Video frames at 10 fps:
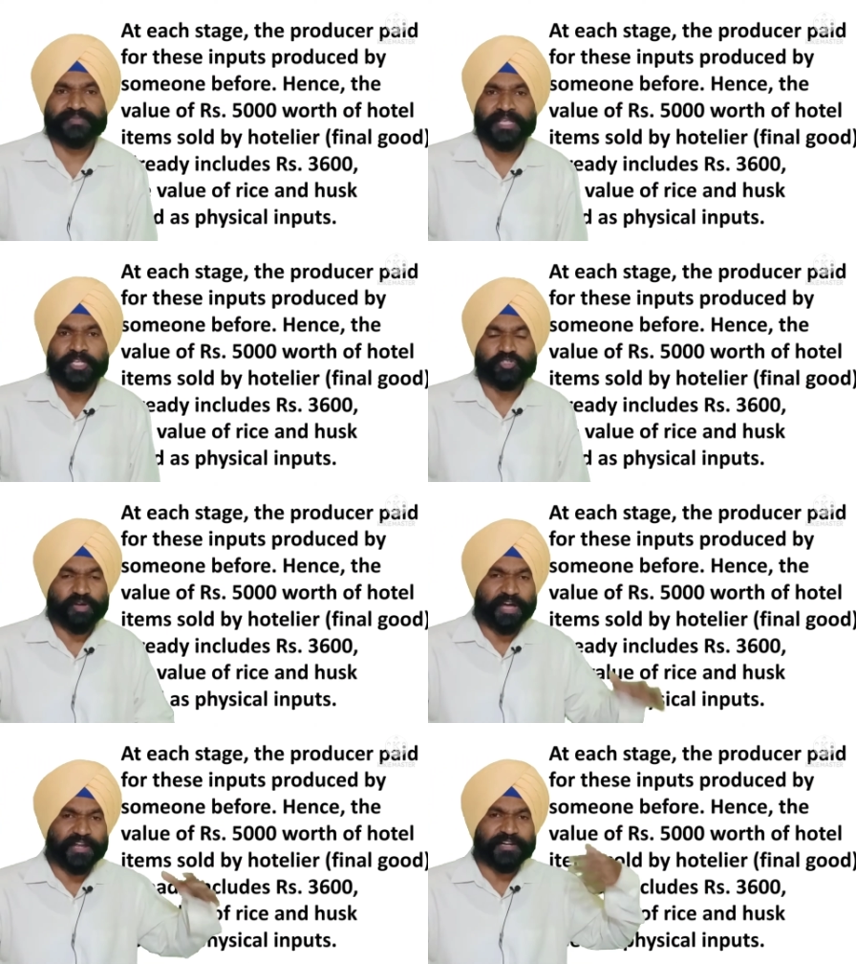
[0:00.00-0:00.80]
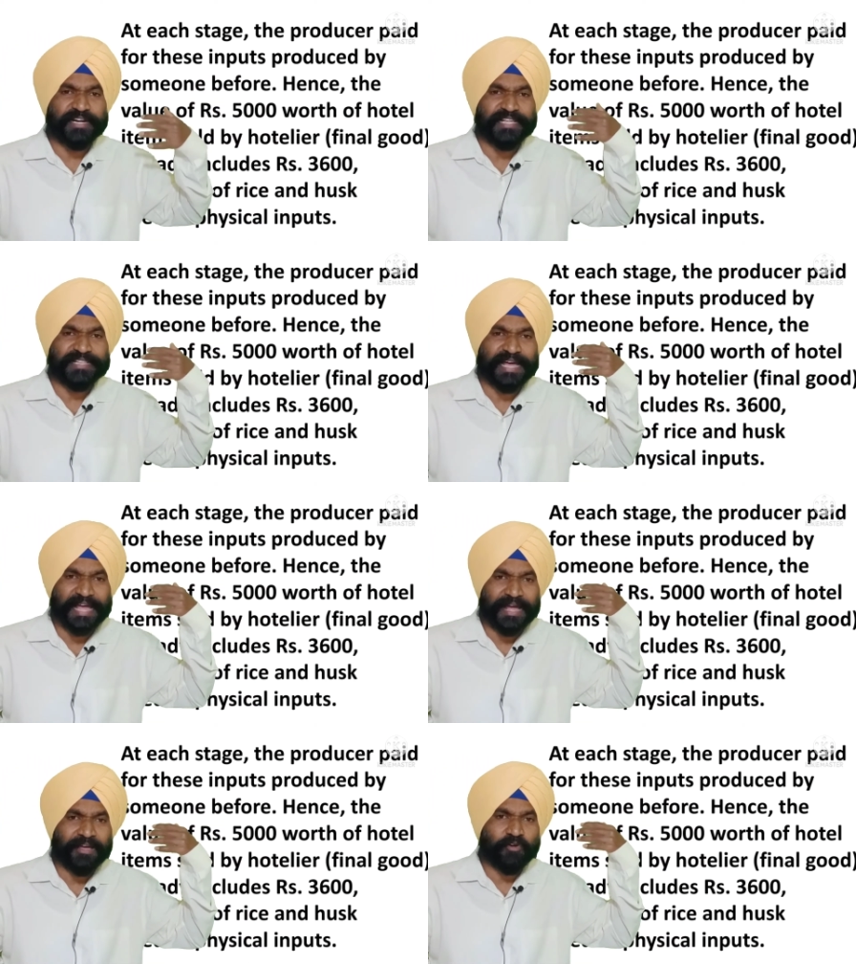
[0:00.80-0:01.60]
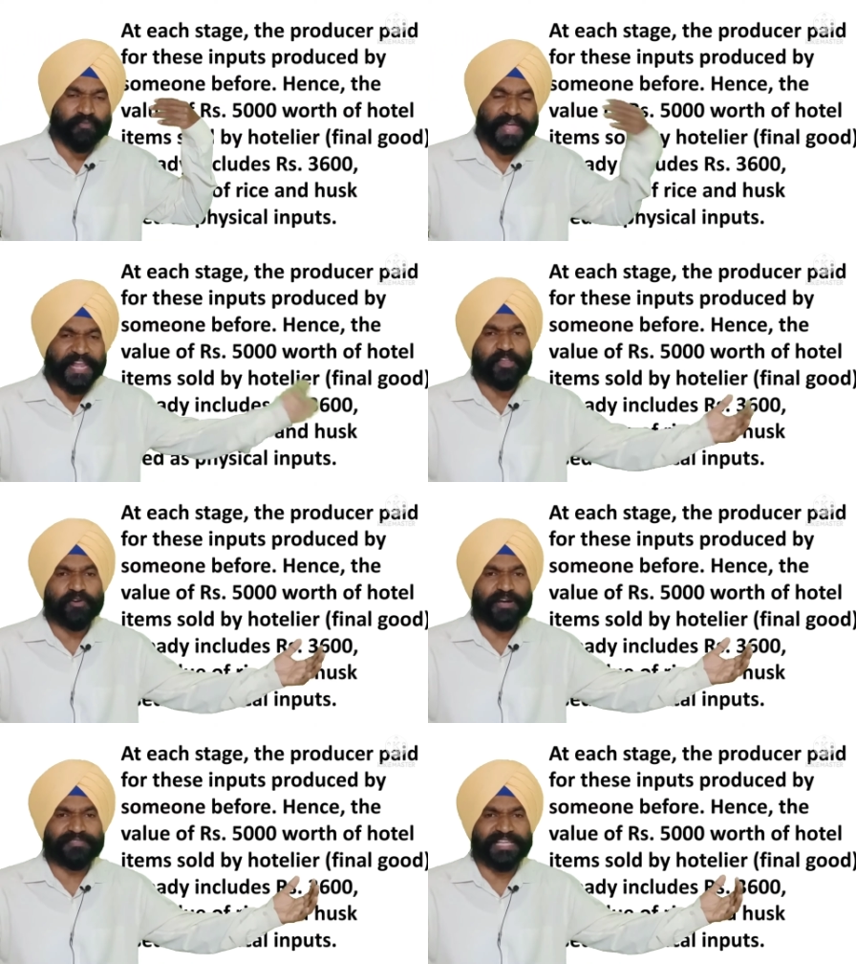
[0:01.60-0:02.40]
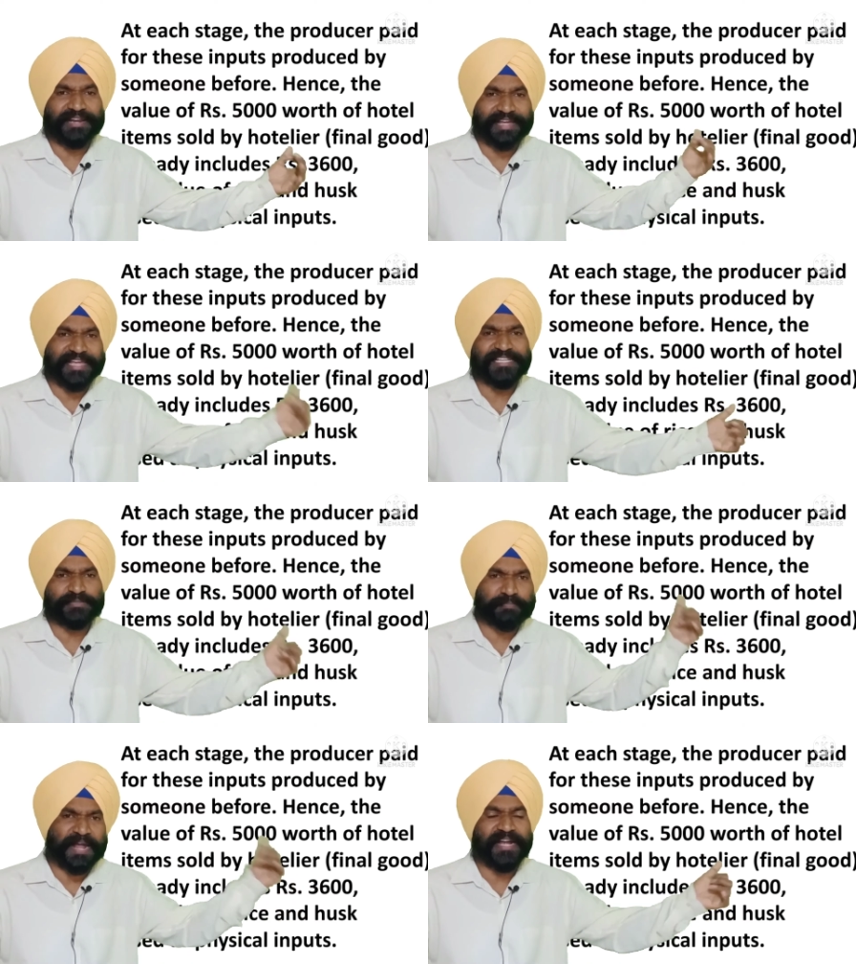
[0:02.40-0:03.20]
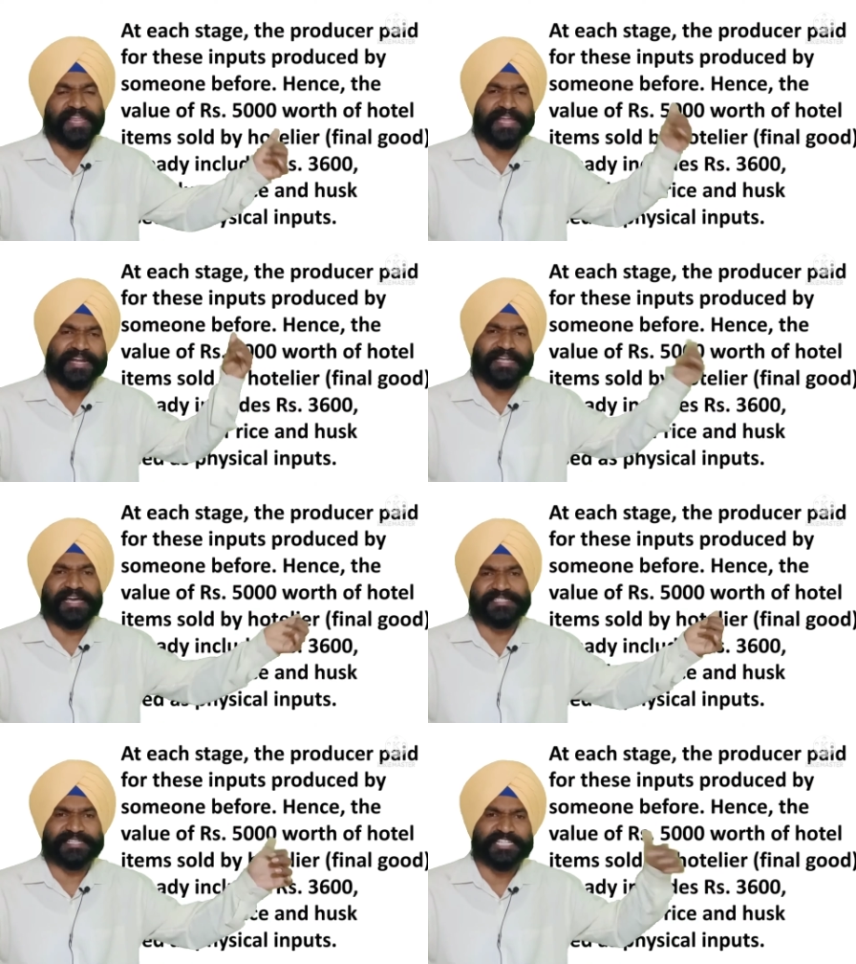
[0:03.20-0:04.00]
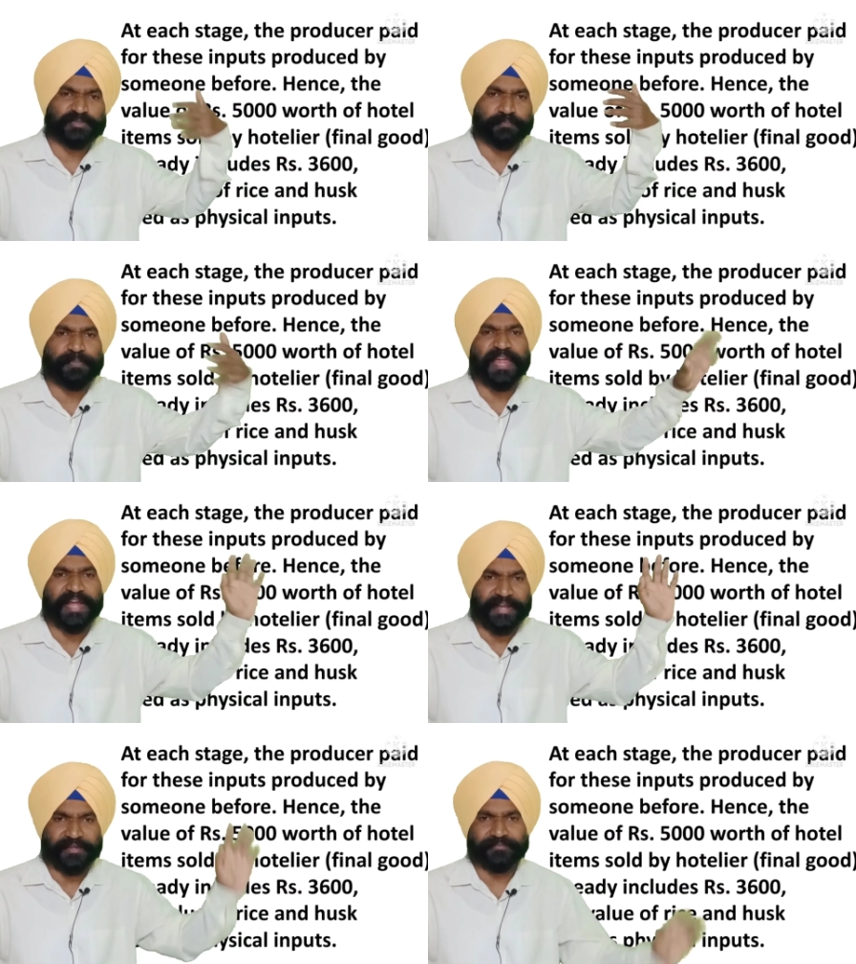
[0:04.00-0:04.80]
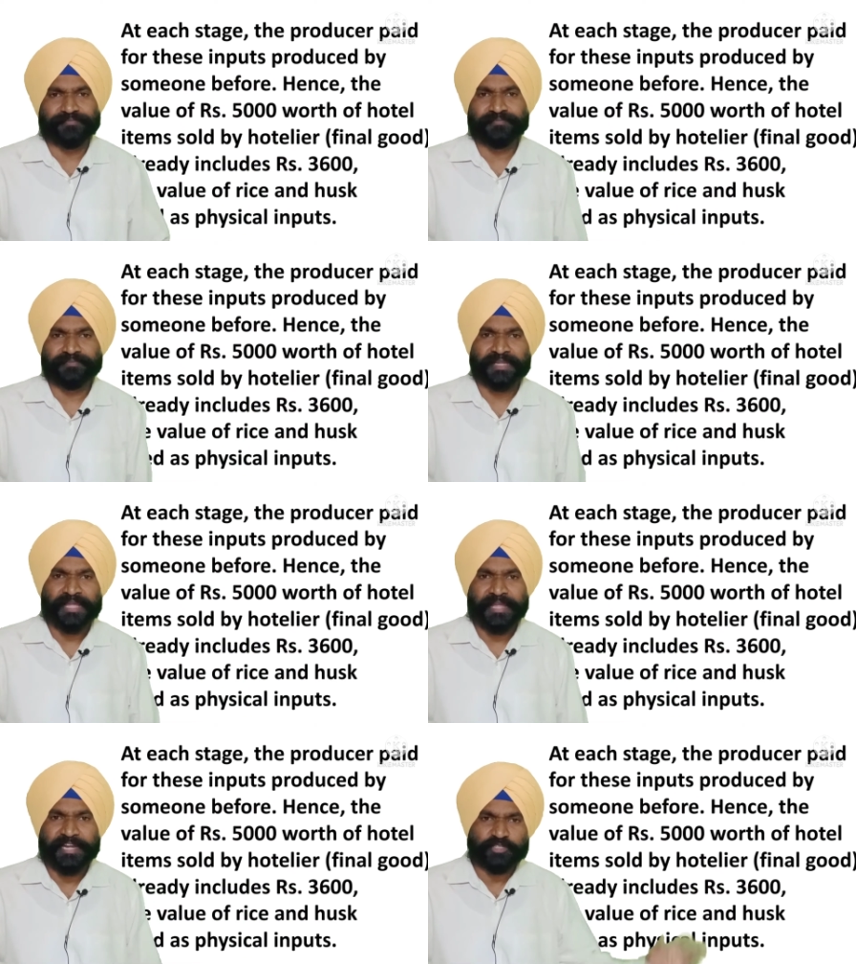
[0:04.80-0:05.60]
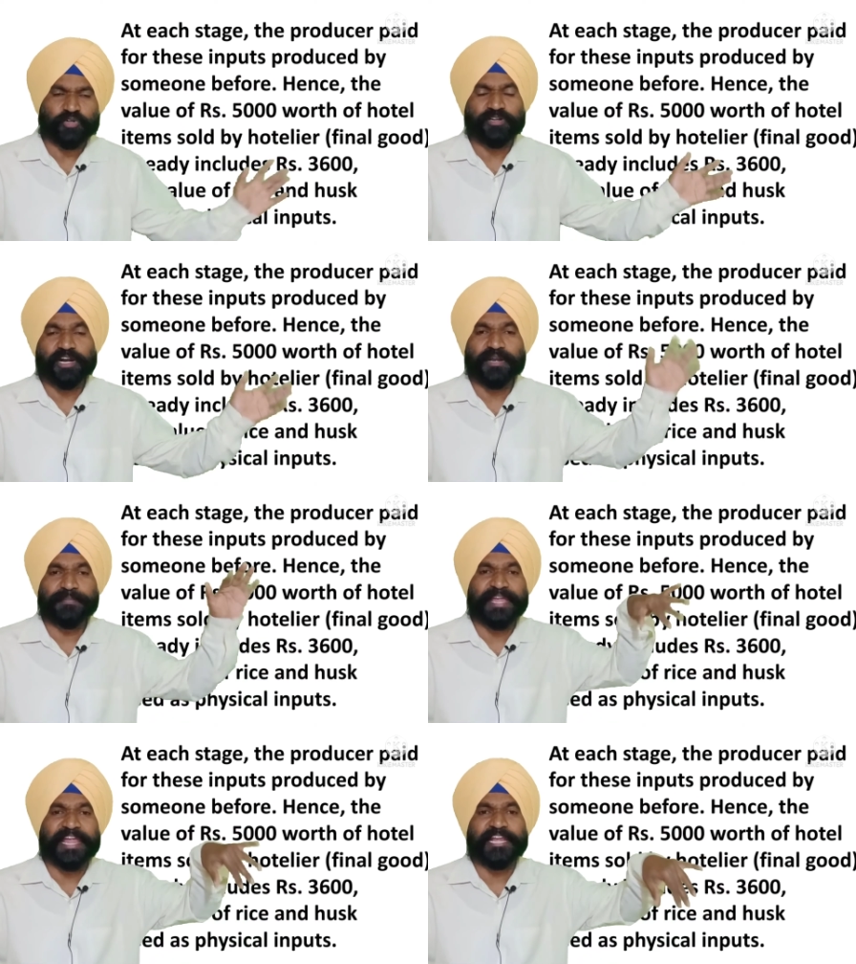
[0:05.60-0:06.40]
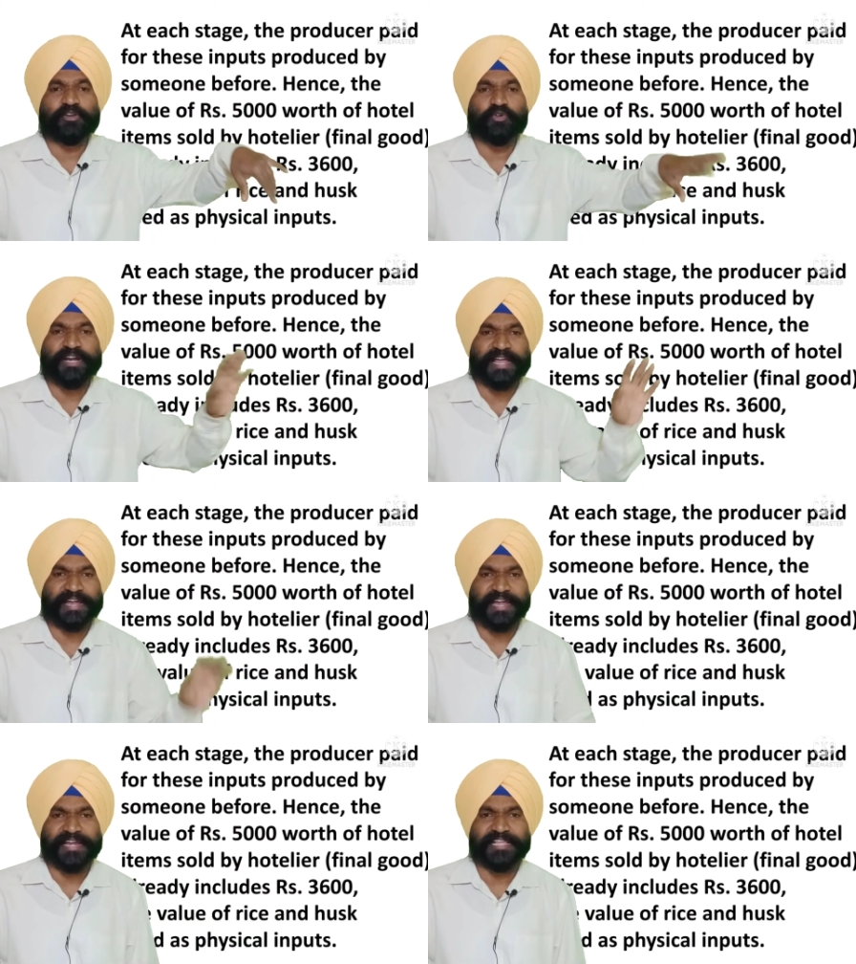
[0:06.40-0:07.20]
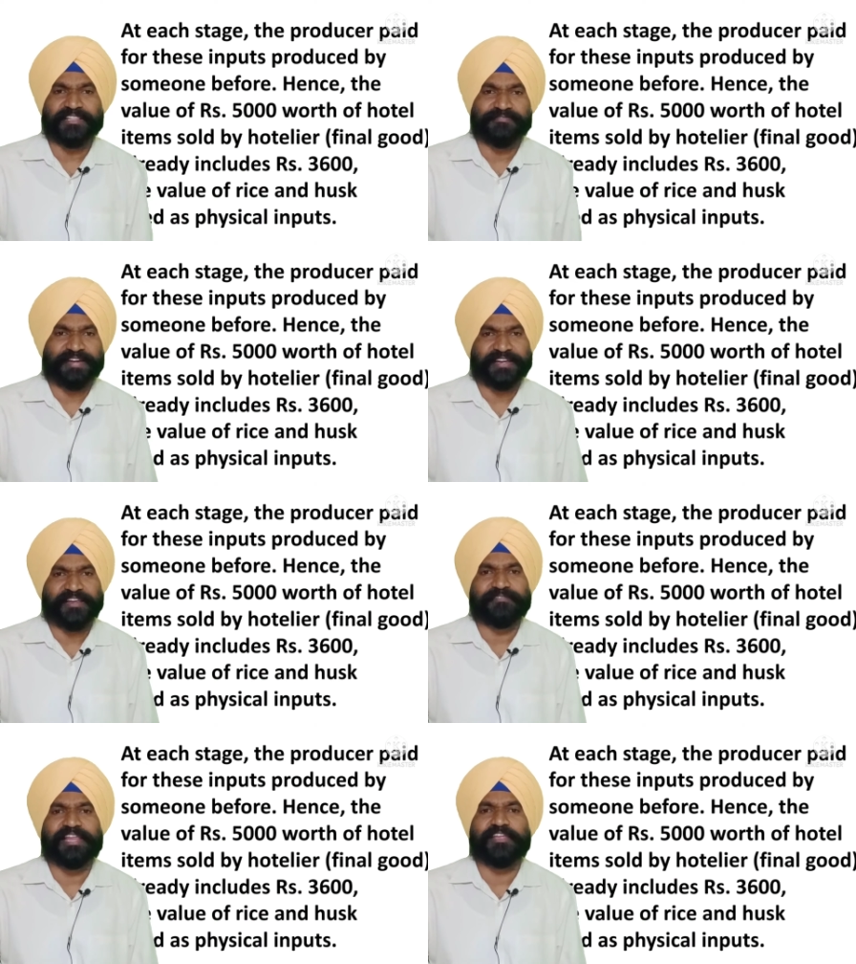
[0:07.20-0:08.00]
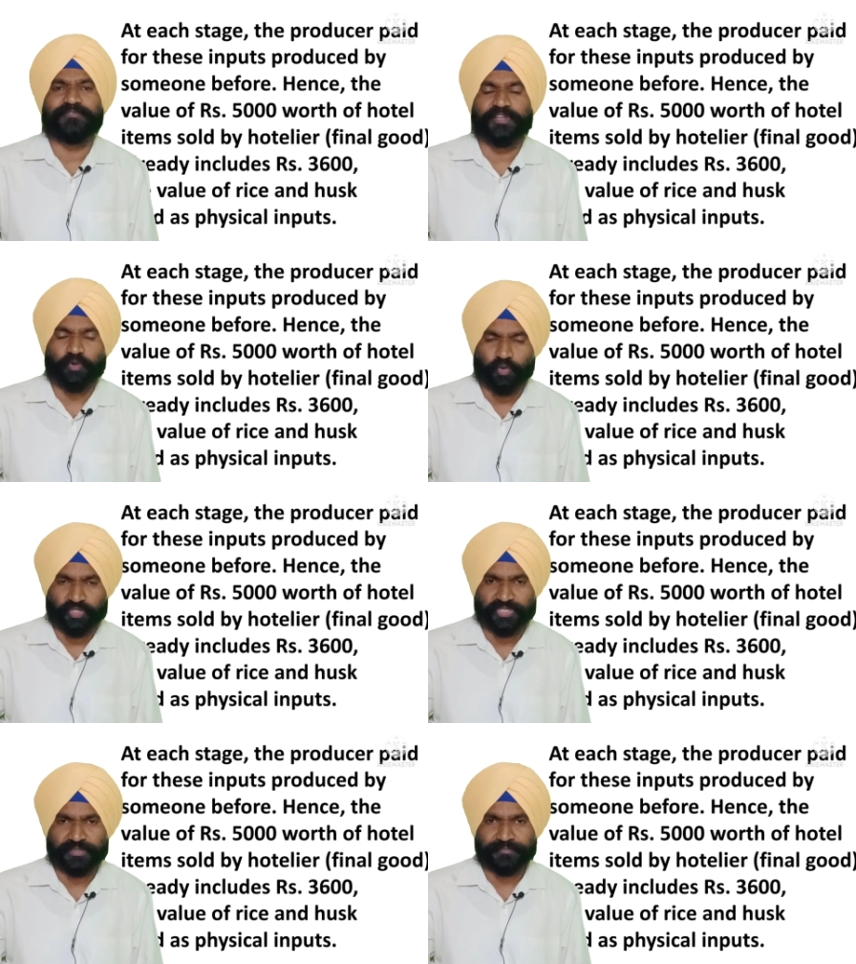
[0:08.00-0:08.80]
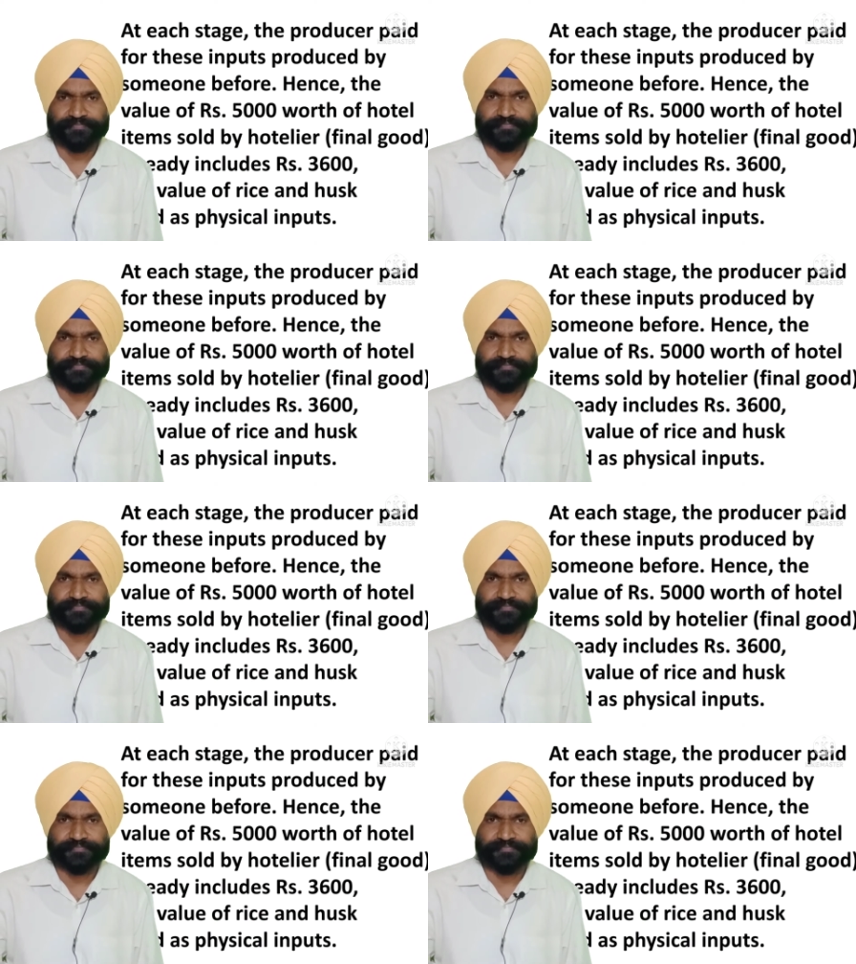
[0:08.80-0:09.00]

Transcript: So already the value of the rice, paddy and husk is paid. It should not be included again in the final value of the goods.